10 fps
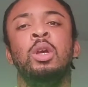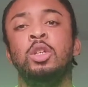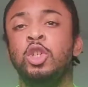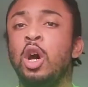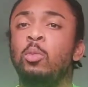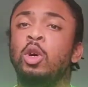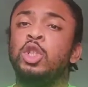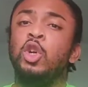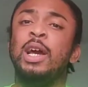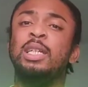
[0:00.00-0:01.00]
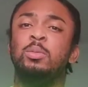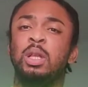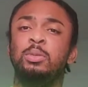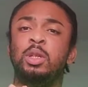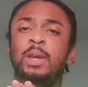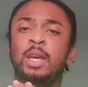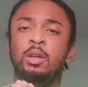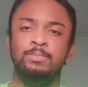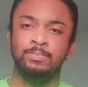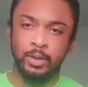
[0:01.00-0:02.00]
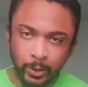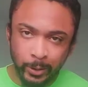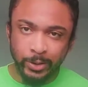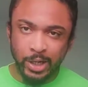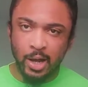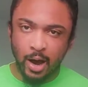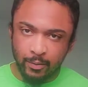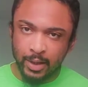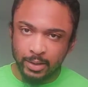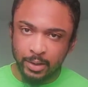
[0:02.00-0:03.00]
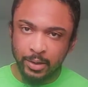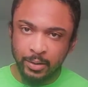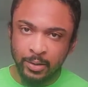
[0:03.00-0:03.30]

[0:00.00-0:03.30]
So I'm going to show you guys some clips of me using it, obviously.